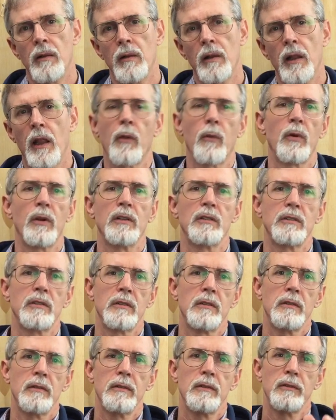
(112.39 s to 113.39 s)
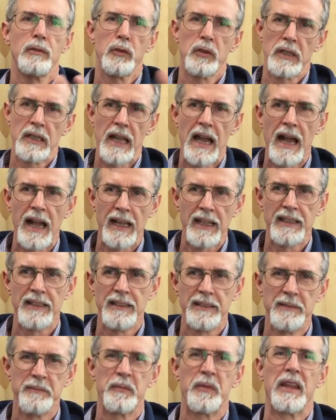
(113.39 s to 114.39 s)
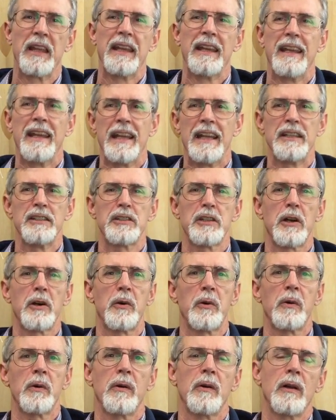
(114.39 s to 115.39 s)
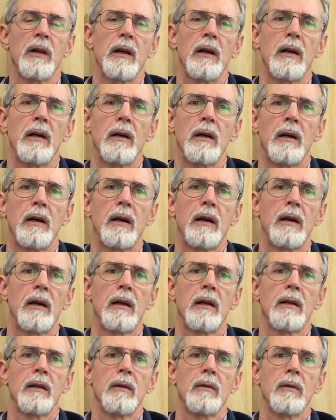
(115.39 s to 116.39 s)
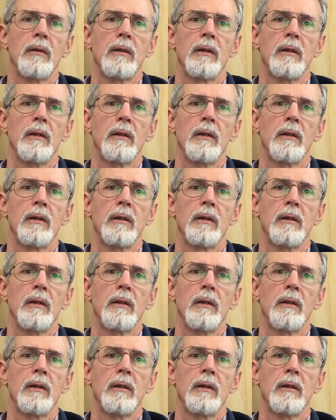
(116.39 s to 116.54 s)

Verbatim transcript: In other words, you can die. And so uh,